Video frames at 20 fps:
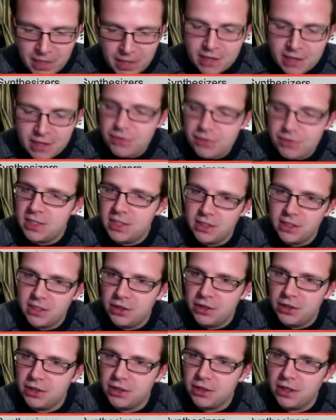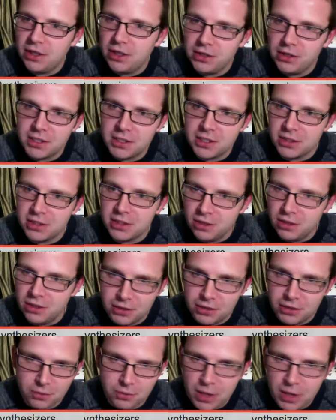find it on
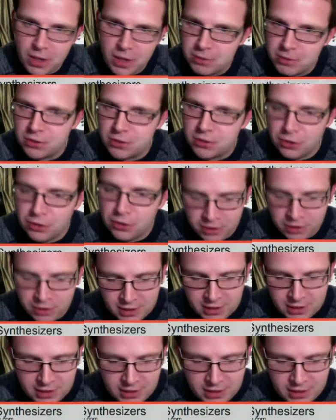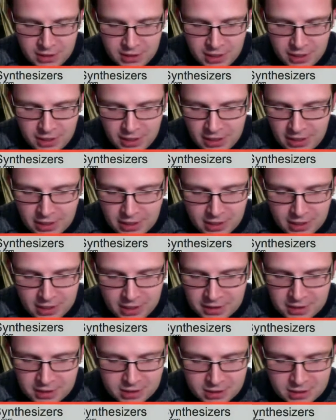the web store, and
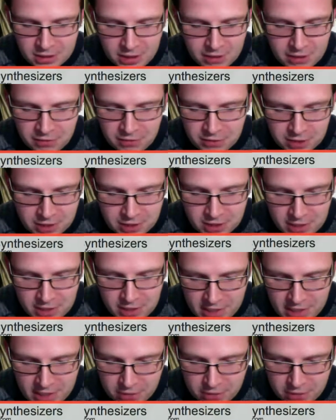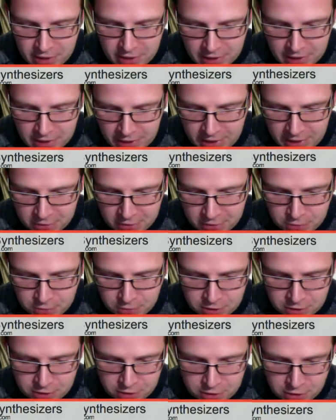I haven't done any real announcements
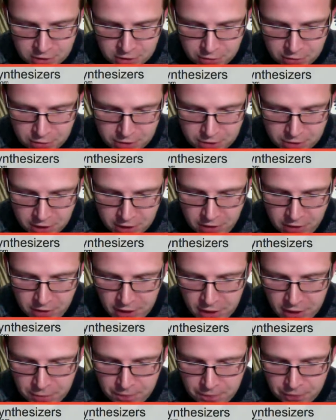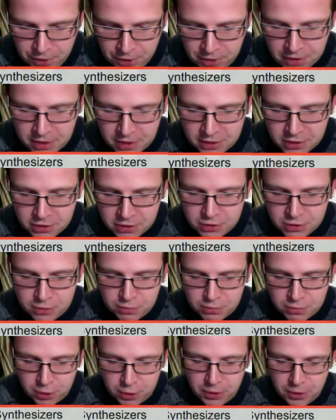at all. So I'm going to do some
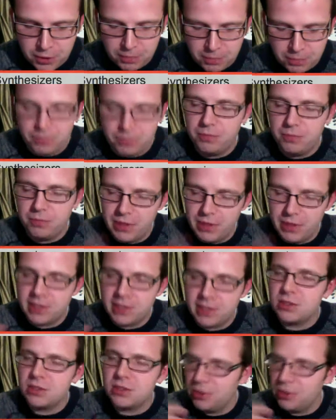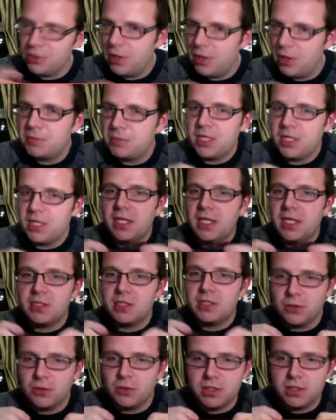proper links on the website
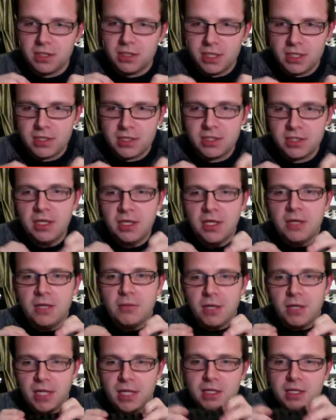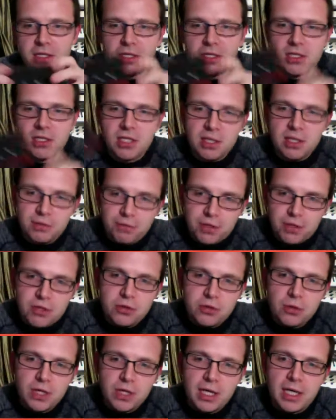to this. But yeah, this is the official
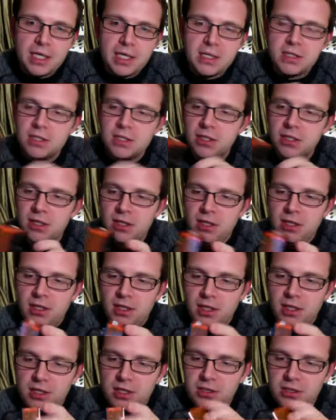case. It's